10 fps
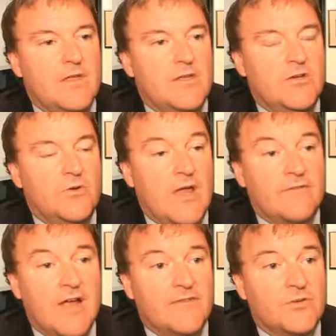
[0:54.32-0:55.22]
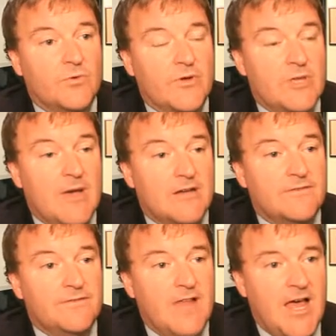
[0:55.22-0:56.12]
you don't ever have to worry about a
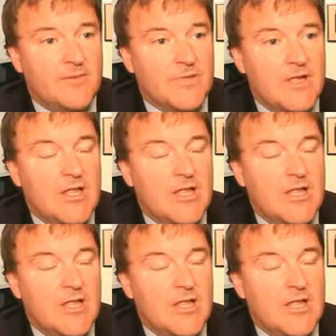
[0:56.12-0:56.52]
flap,